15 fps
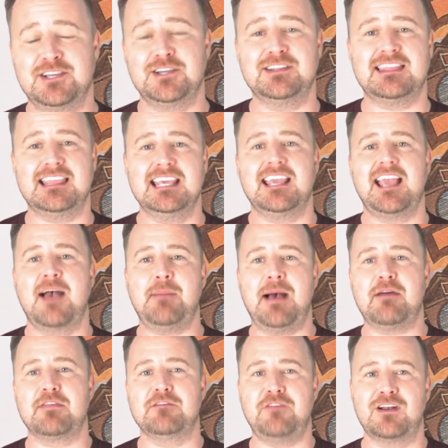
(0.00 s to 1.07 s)
The good thing
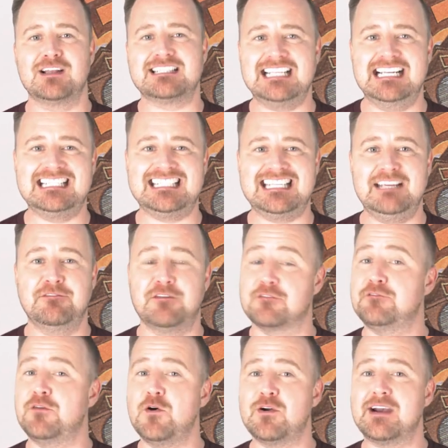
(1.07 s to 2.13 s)
about the volatility for
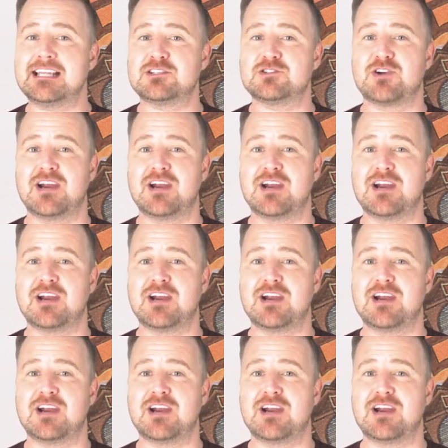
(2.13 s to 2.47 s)
Forex